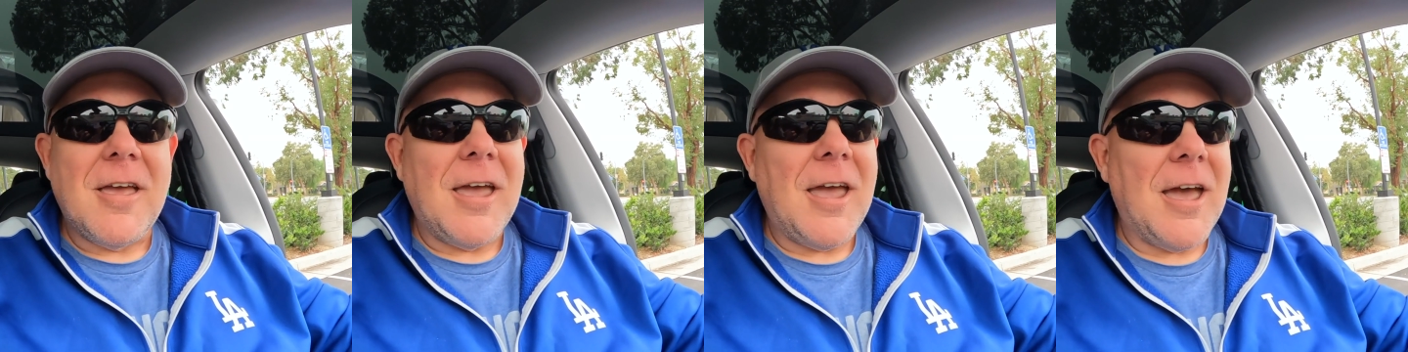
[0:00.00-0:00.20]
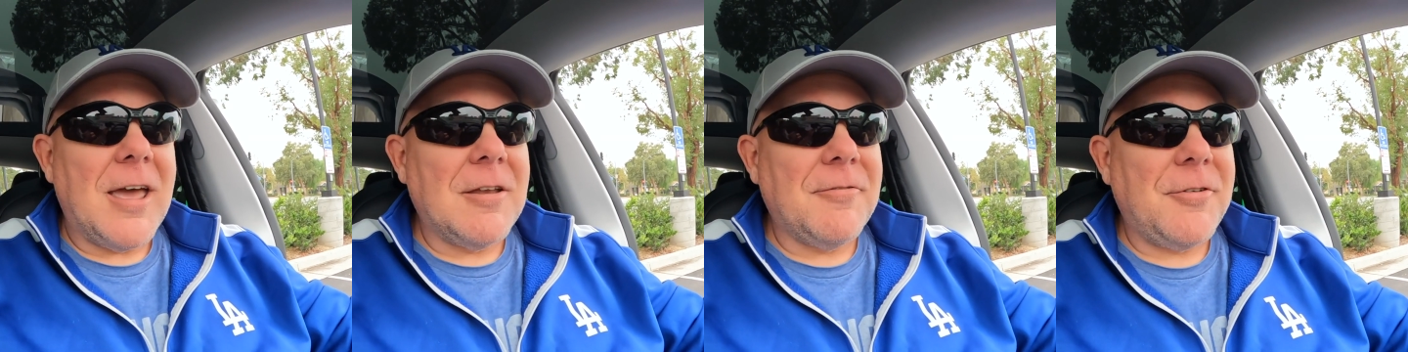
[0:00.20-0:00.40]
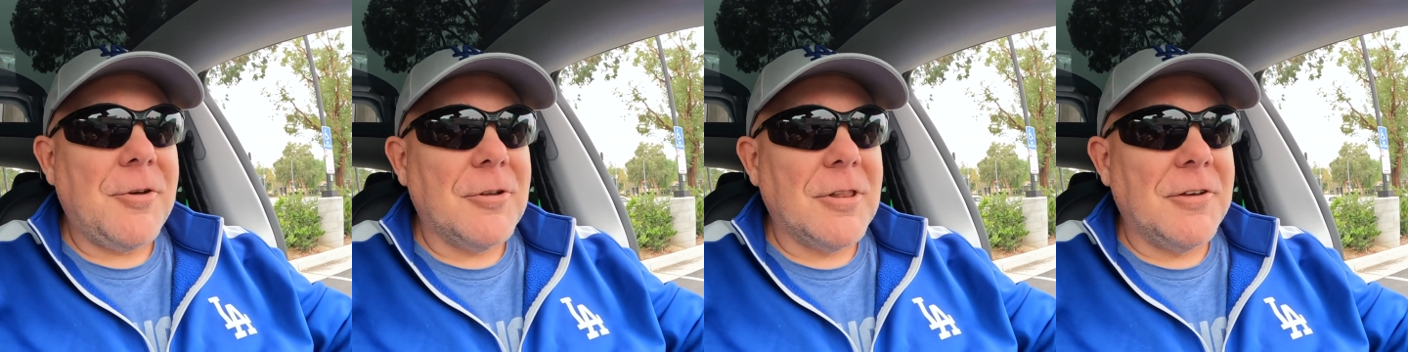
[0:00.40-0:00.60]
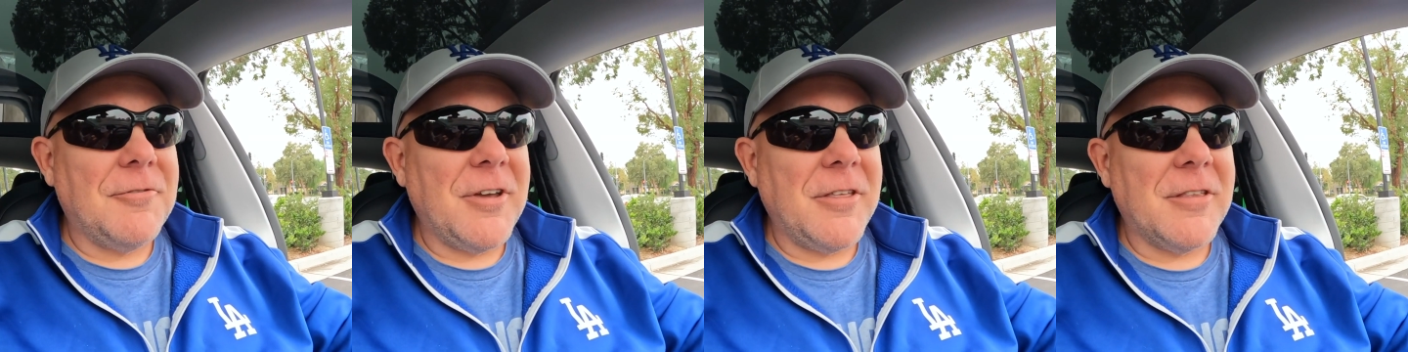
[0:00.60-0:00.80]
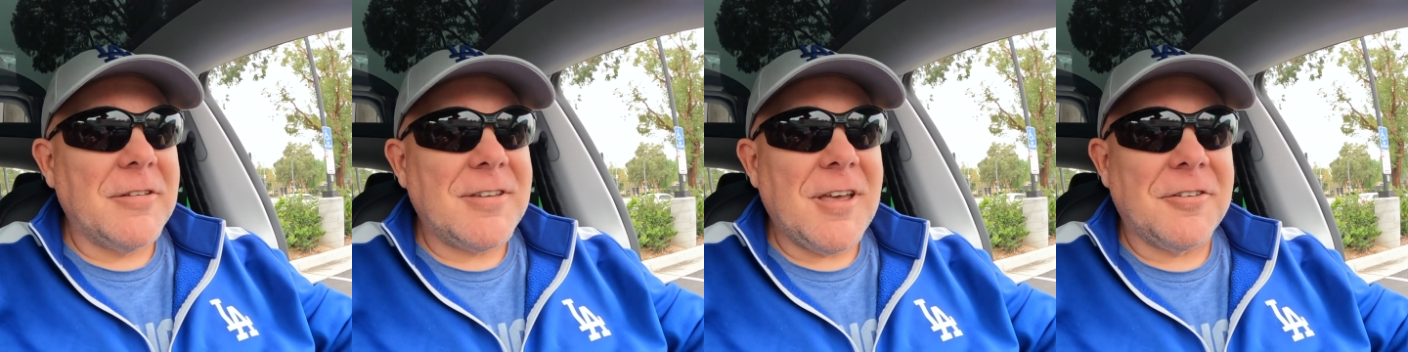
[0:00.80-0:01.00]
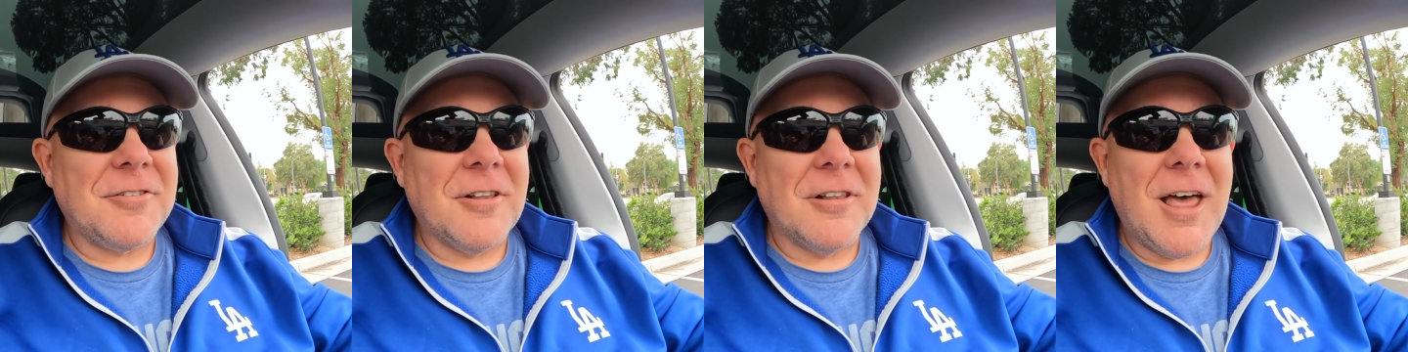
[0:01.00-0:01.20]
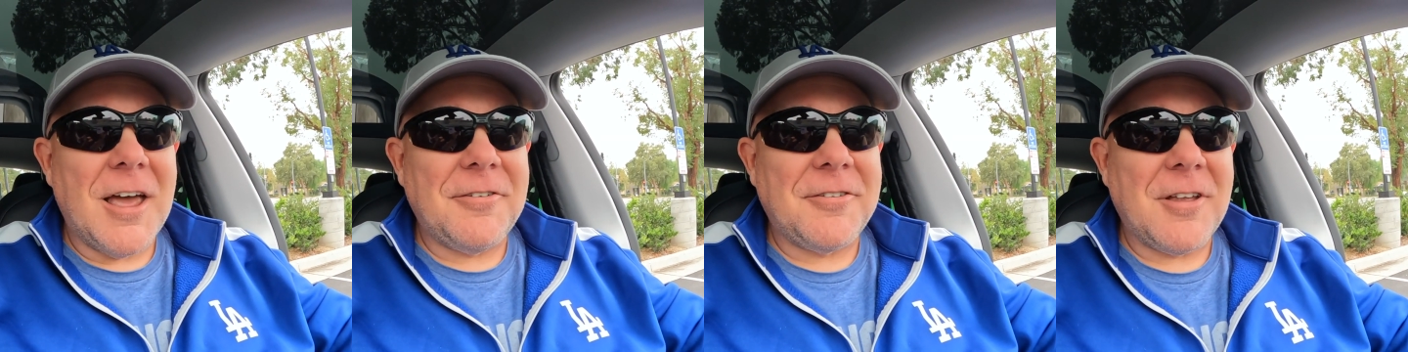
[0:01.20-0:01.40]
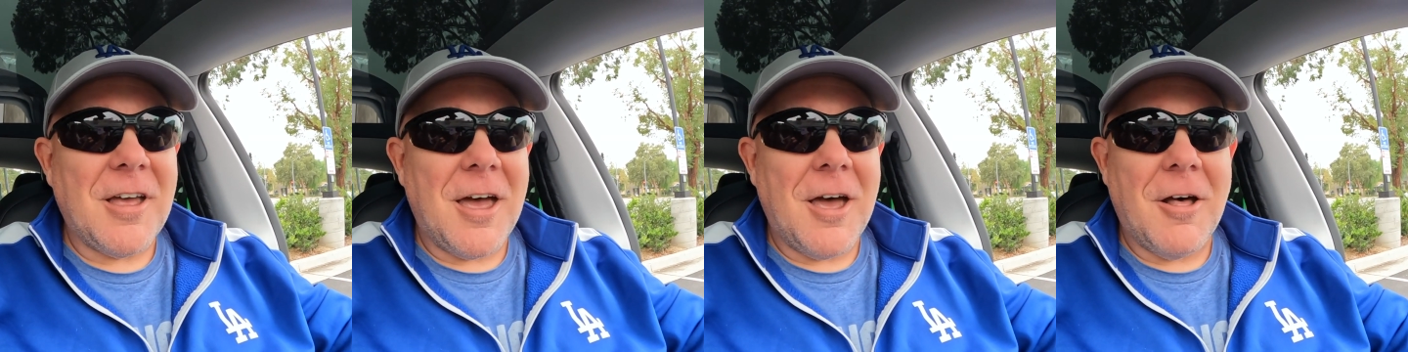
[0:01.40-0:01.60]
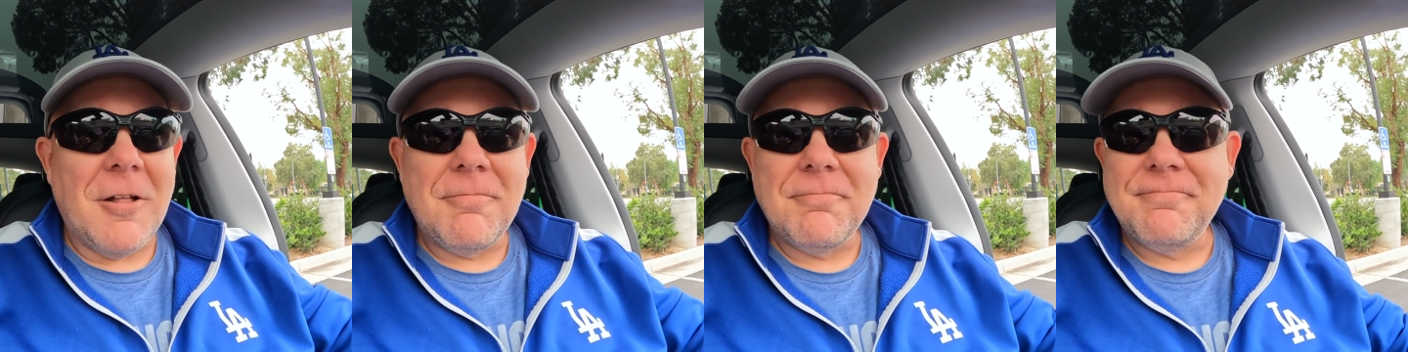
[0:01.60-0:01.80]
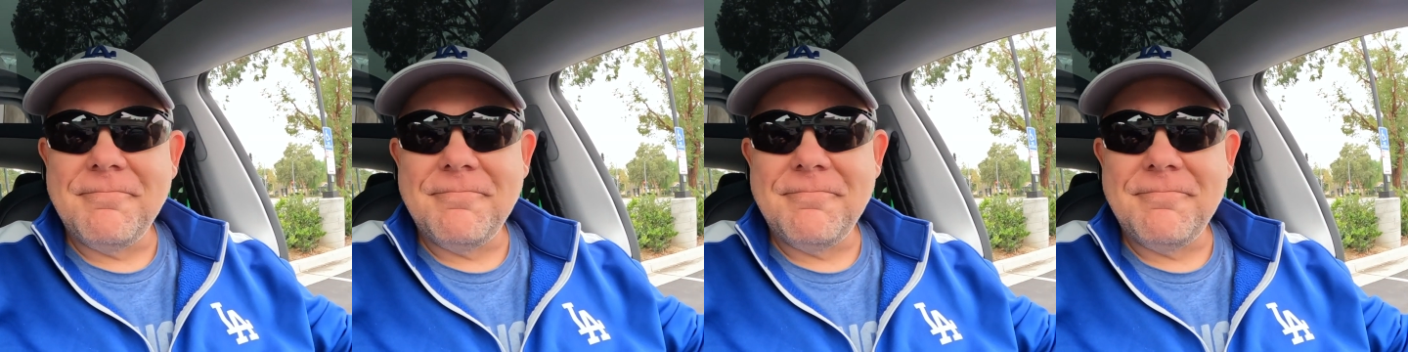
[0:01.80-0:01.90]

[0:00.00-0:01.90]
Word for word: And if you're living the Tesla lifestyle,